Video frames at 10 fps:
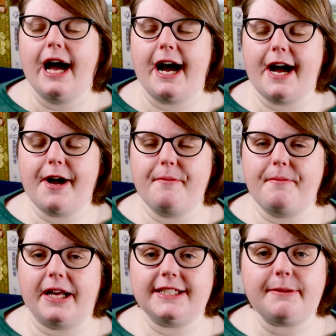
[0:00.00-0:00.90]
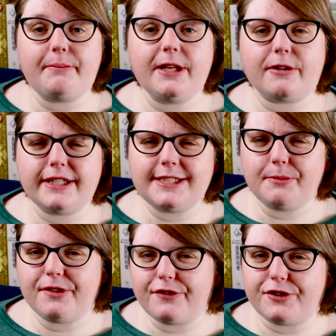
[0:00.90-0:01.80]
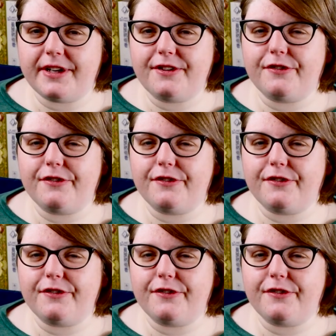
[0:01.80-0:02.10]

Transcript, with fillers: Um, has it been a crazy month for trades